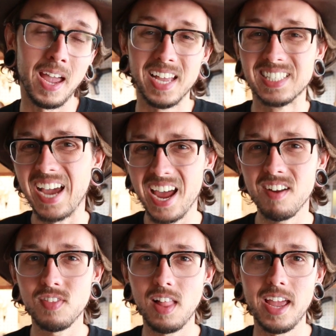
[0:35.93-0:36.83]
It's
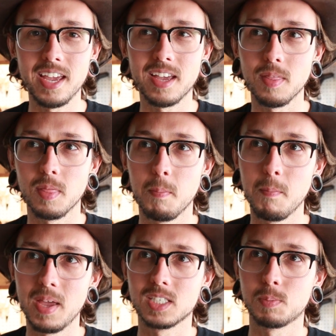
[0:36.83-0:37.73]
kind of like the
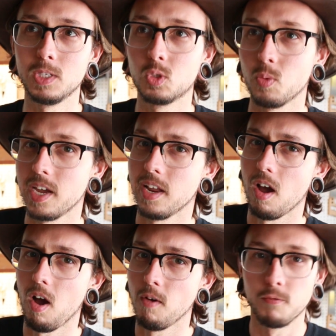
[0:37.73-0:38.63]
mix
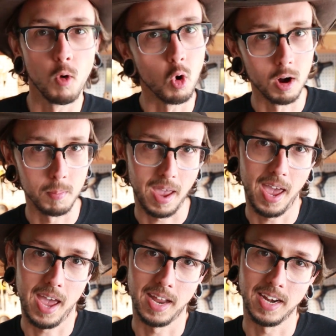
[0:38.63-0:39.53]
between a forum
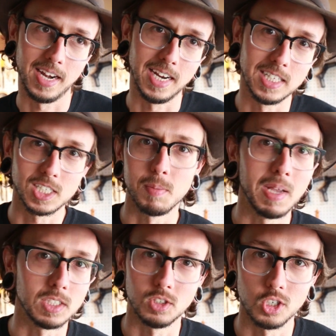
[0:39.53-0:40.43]
and an instant
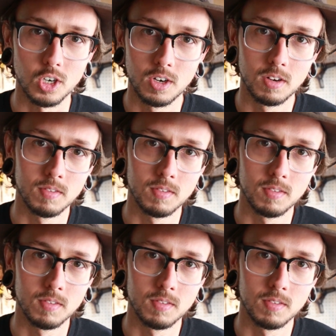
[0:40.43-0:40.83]
messenger.